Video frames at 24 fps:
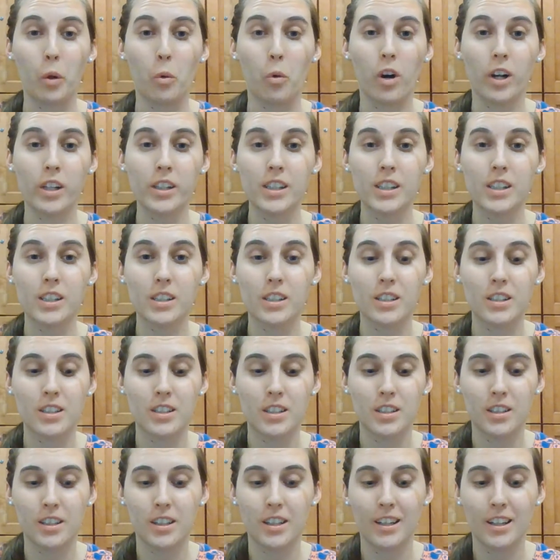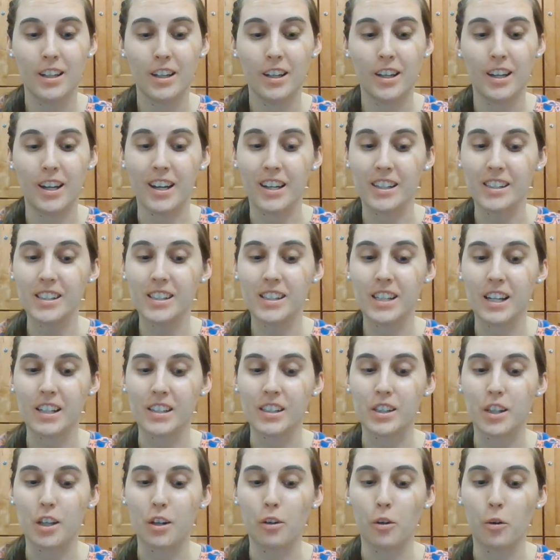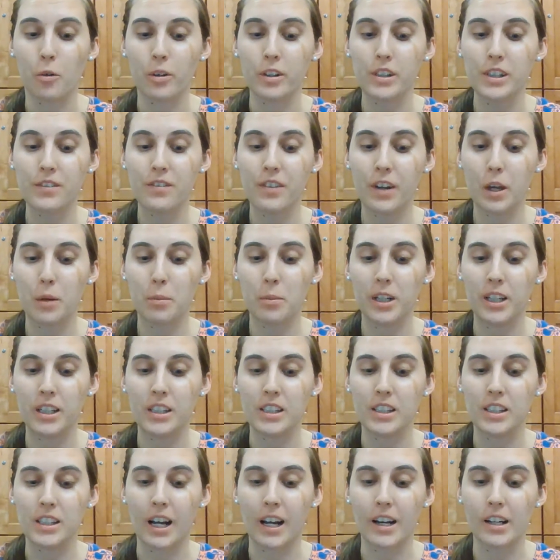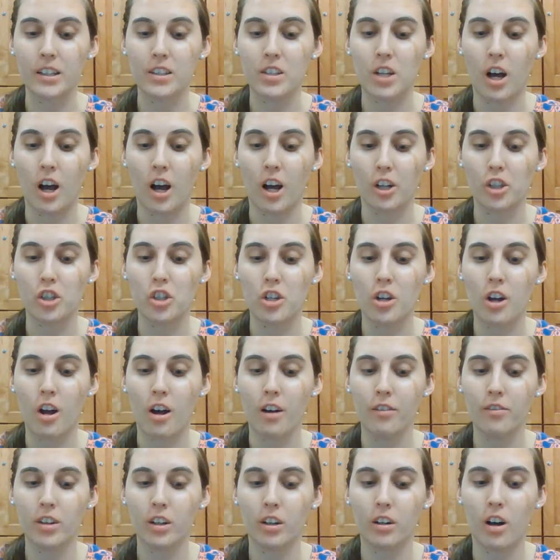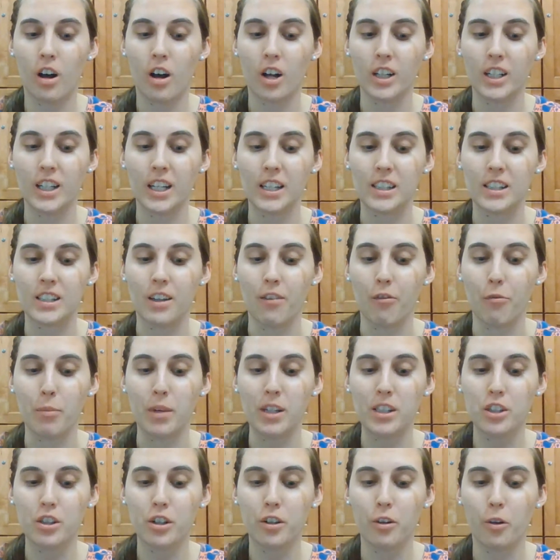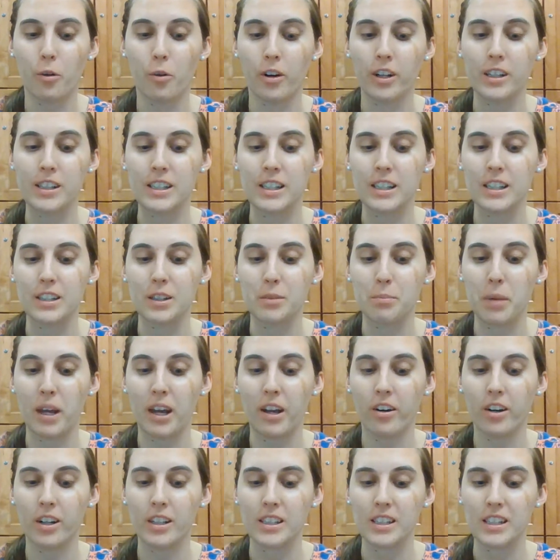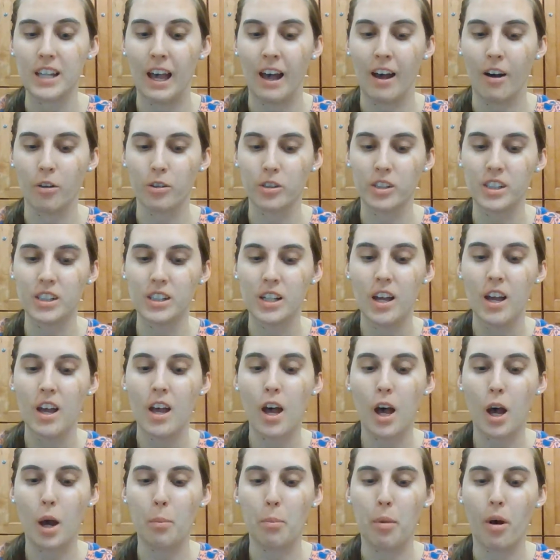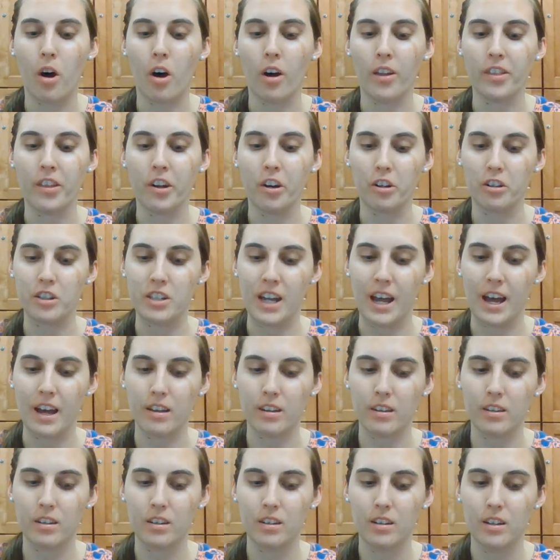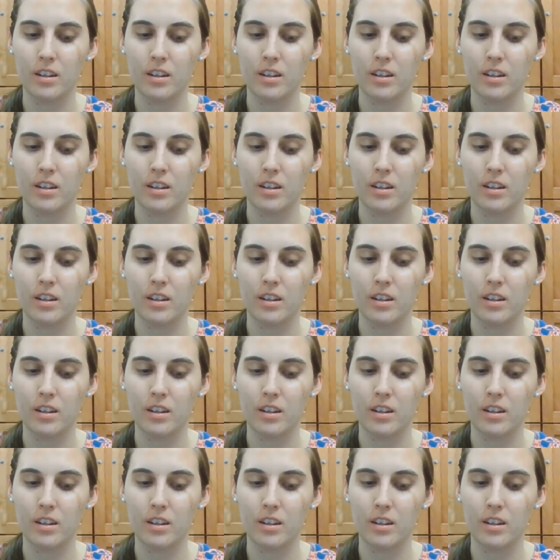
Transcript: Once. And it says the Lawrence family decided to auction off the contents of Mr. Lawrence's parents' house upon their death.